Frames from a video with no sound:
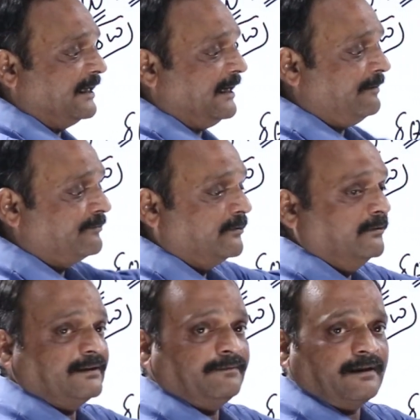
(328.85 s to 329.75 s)
I have to
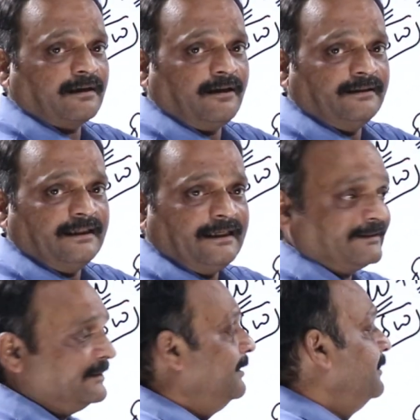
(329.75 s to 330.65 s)
do some work on the gas.